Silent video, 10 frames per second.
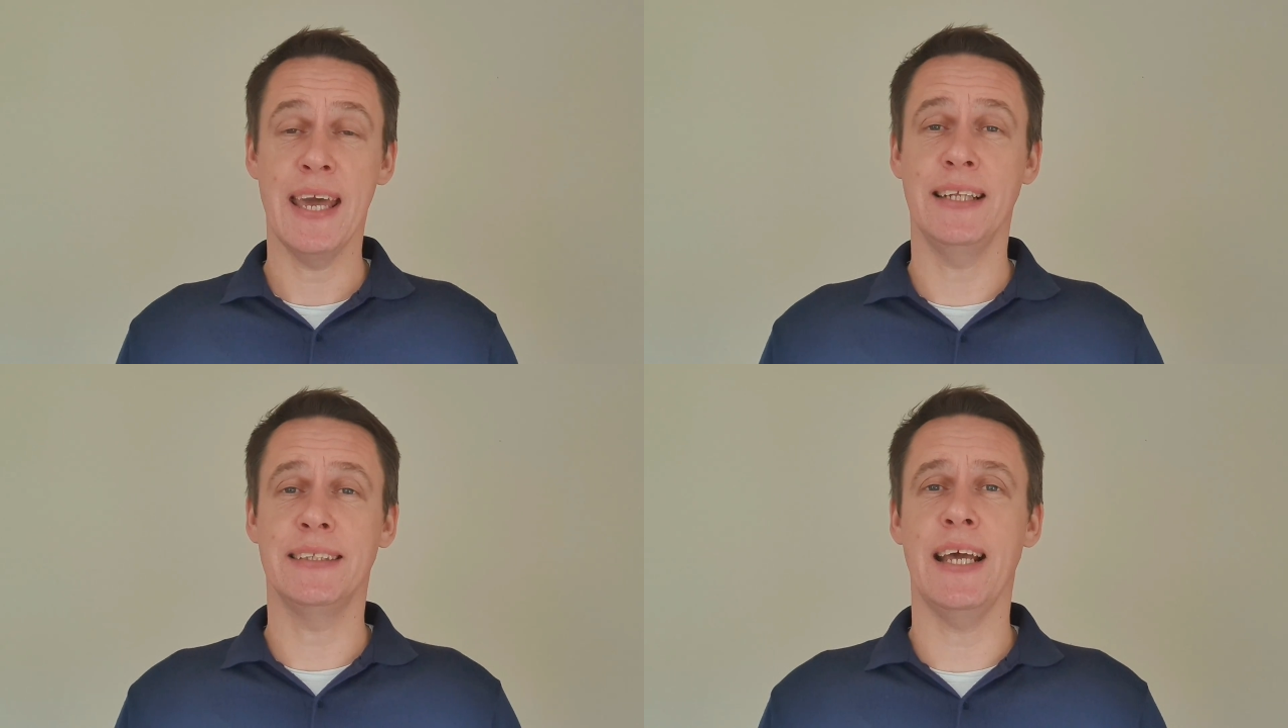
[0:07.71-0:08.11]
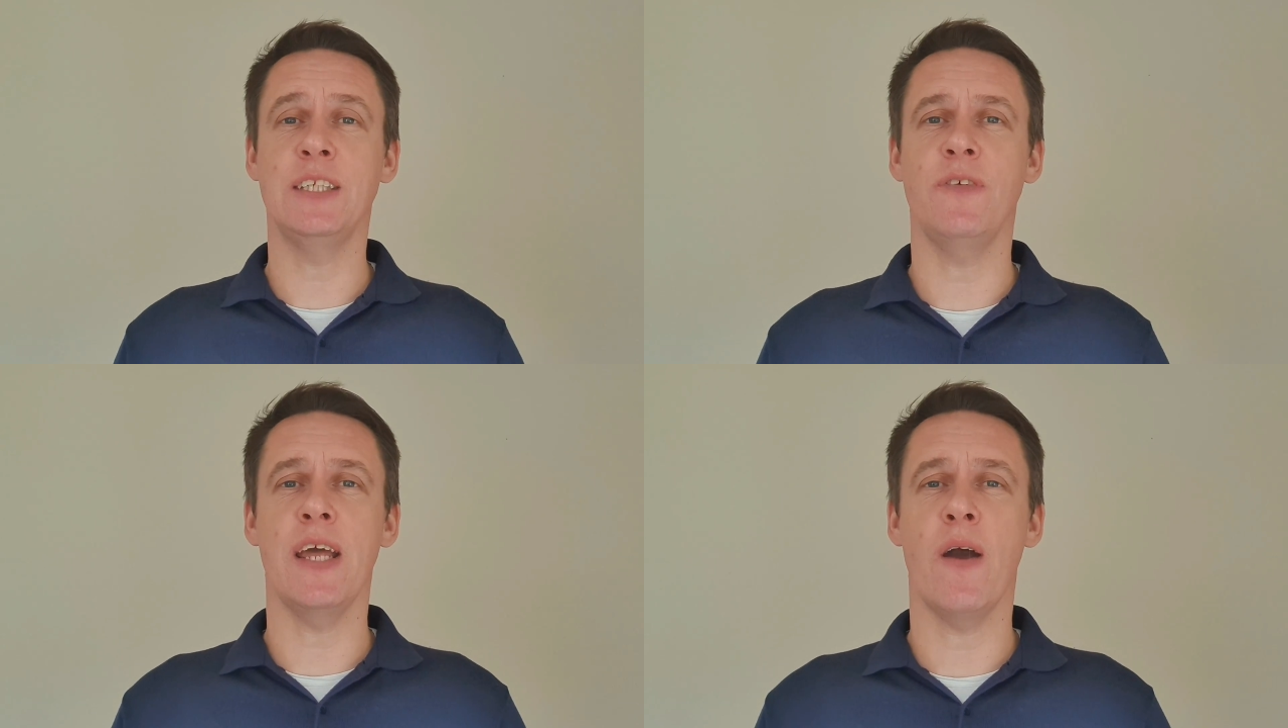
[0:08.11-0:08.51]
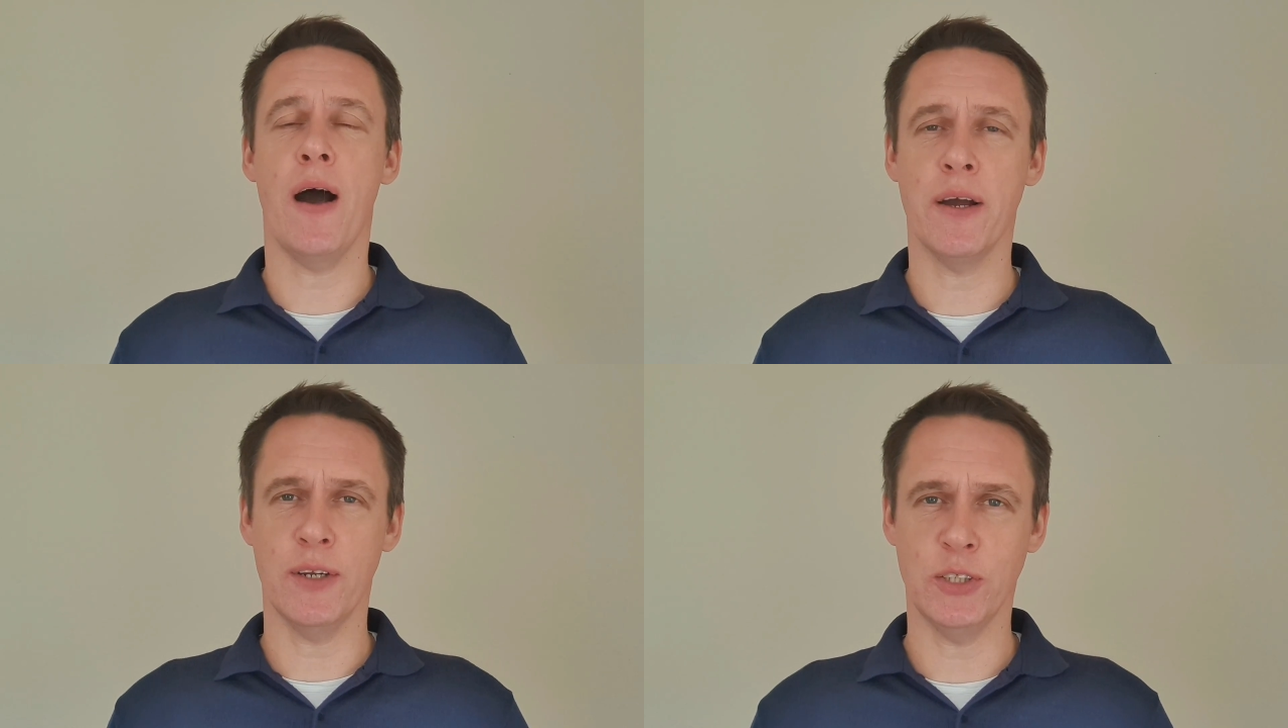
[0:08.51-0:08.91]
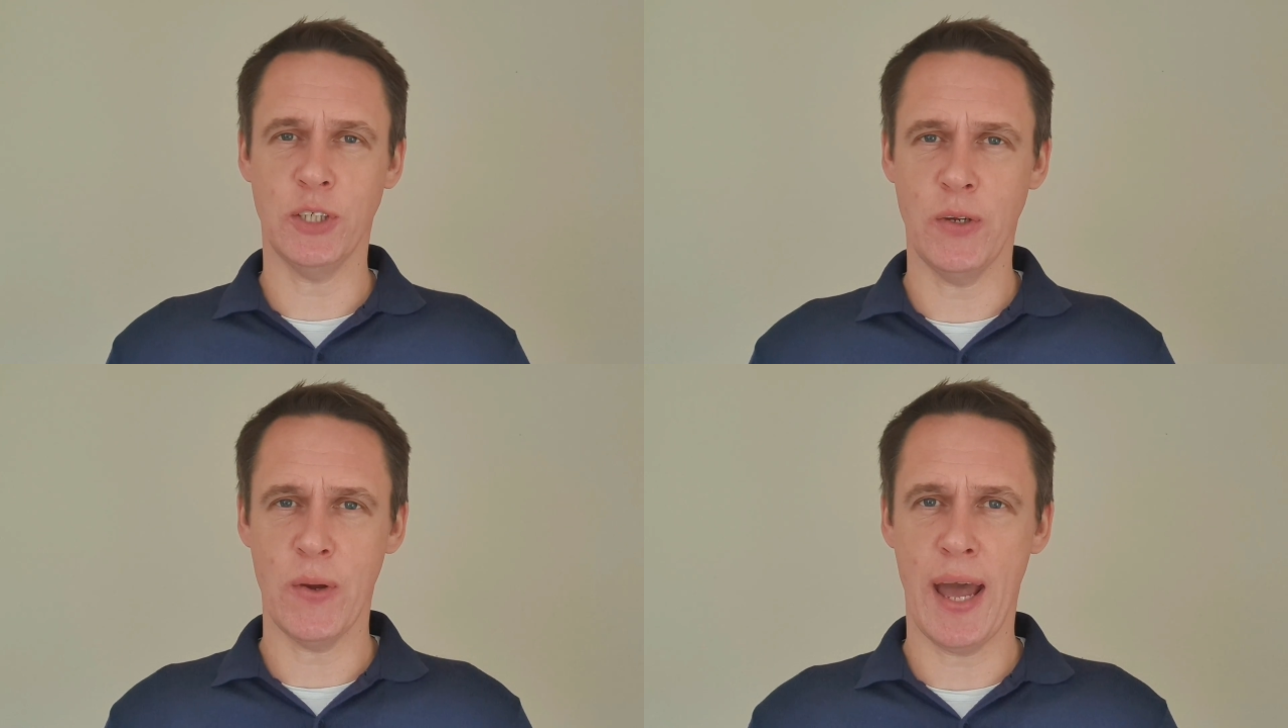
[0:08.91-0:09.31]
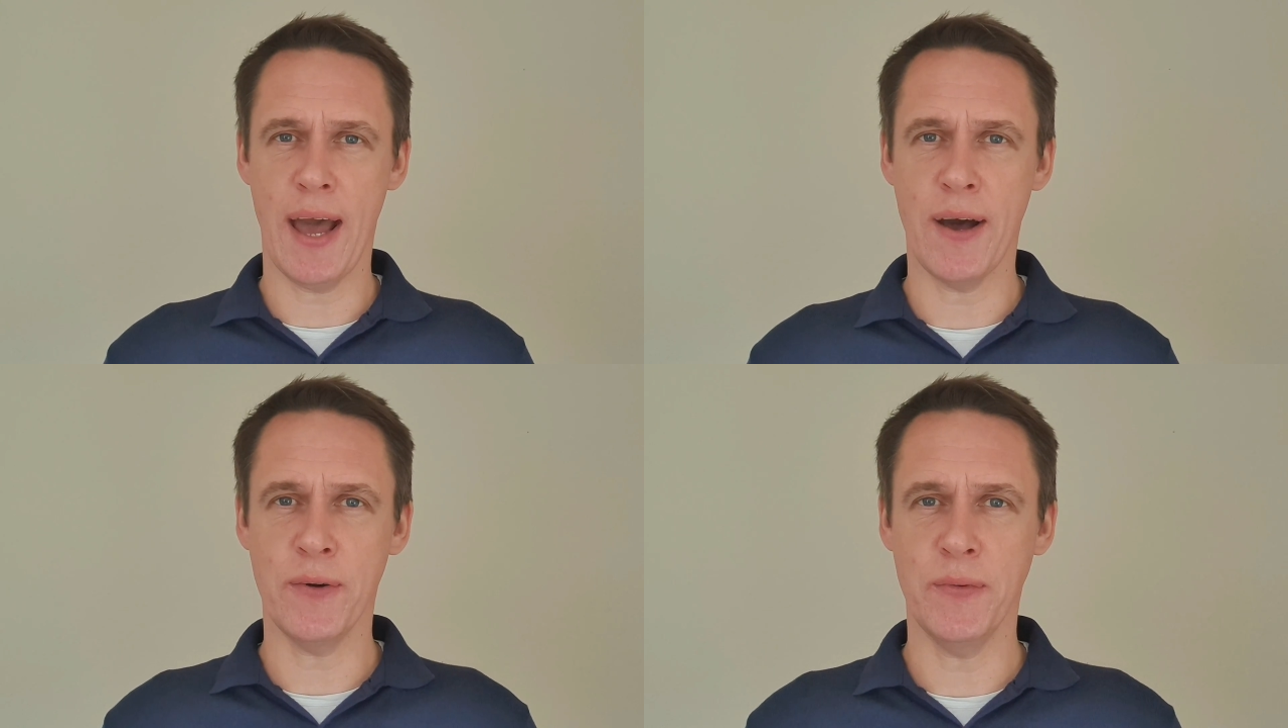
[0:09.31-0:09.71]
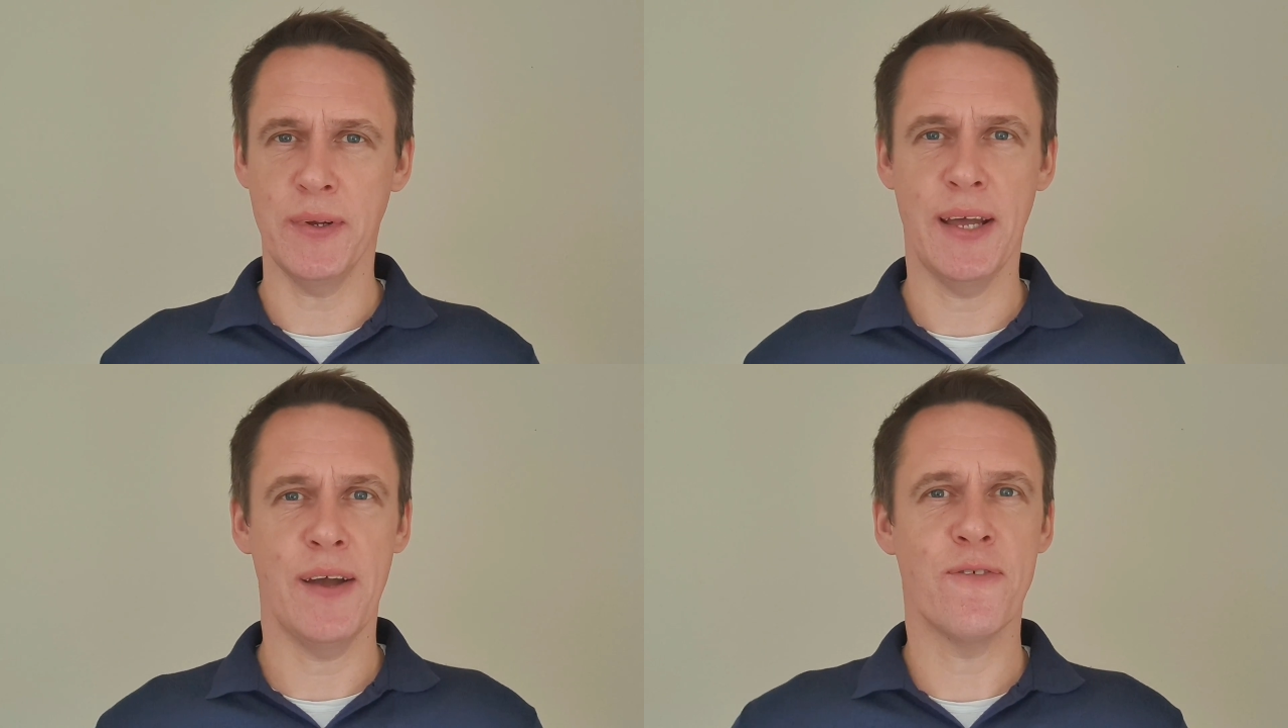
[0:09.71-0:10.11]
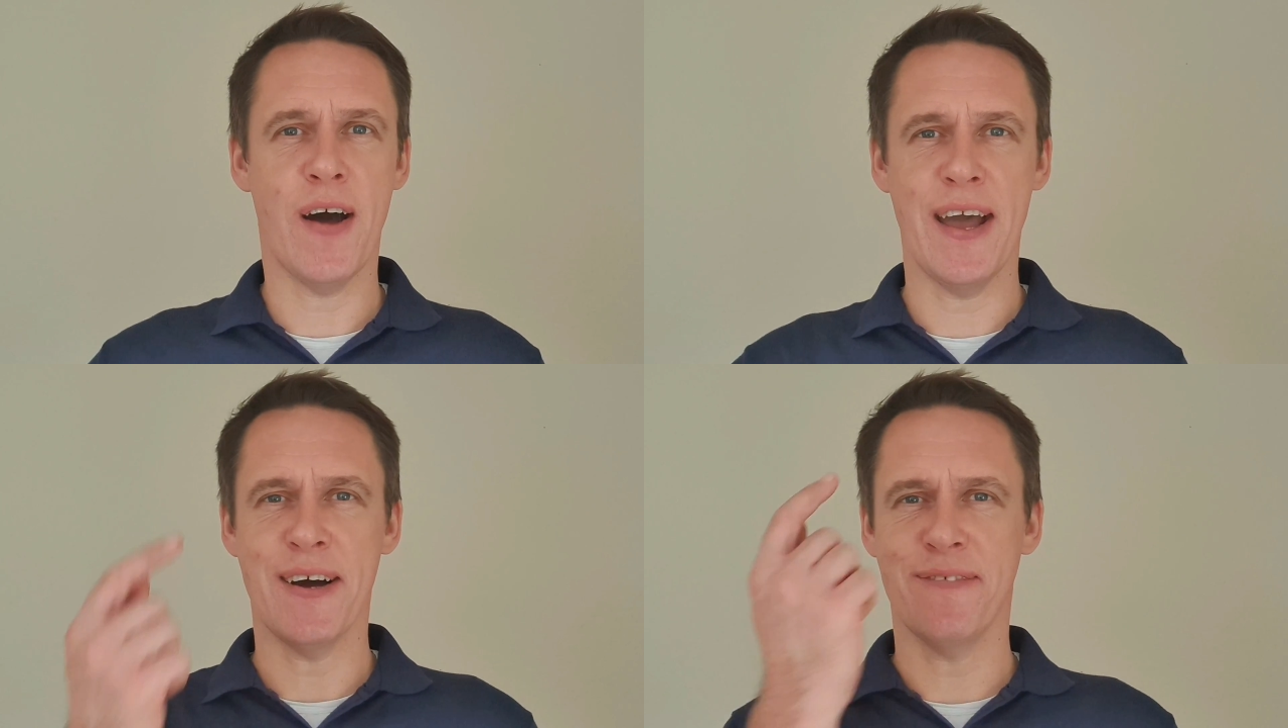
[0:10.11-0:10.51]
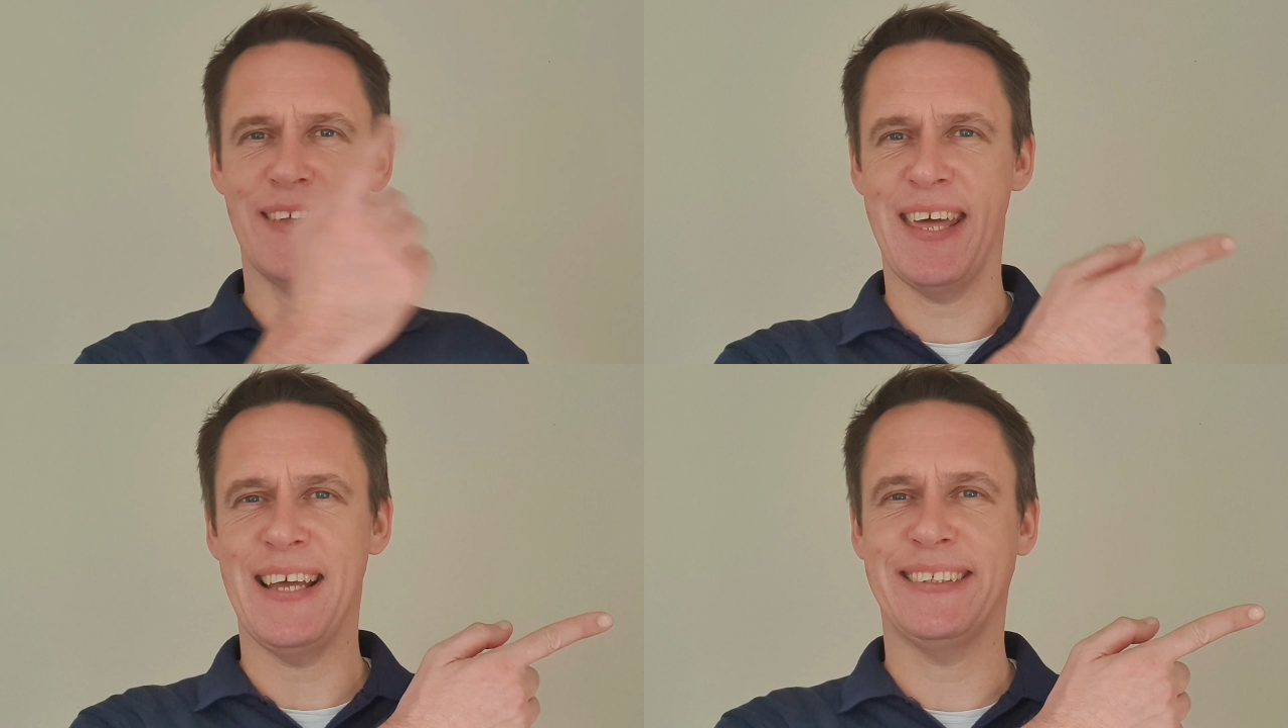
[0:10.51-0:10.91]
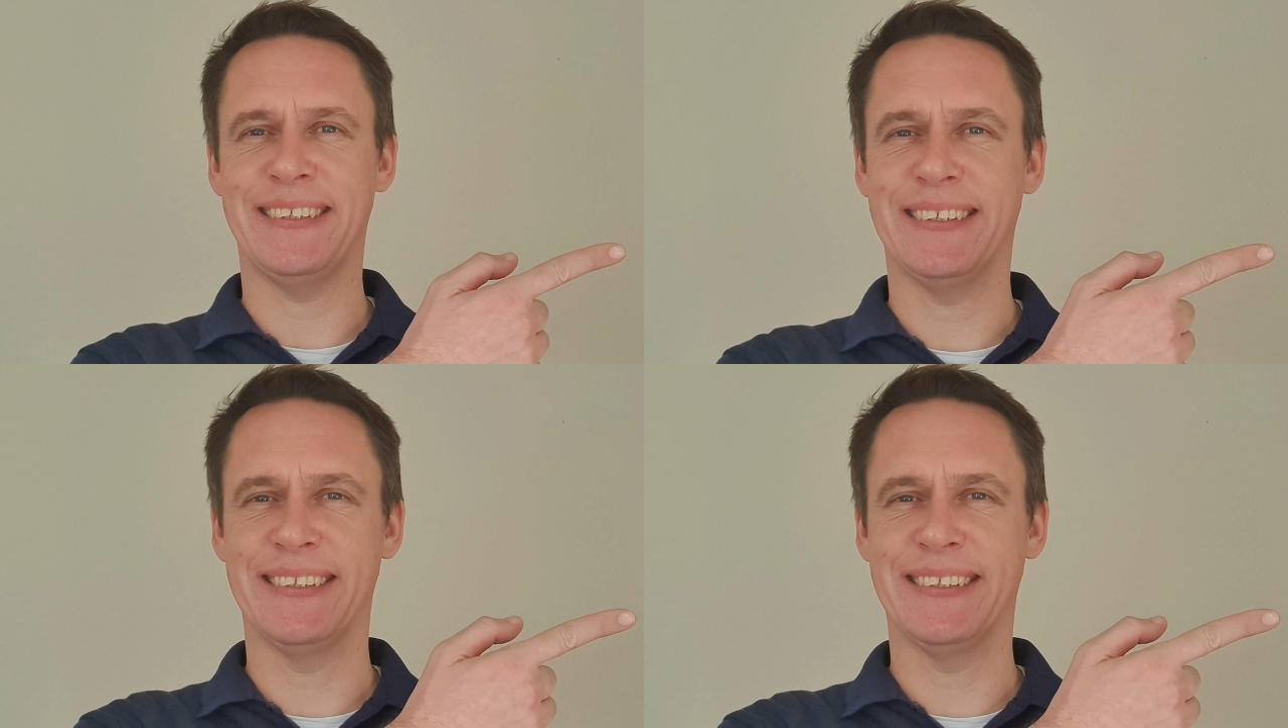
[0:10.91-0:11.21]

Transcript: In today's video, I'm going to show you how right after this.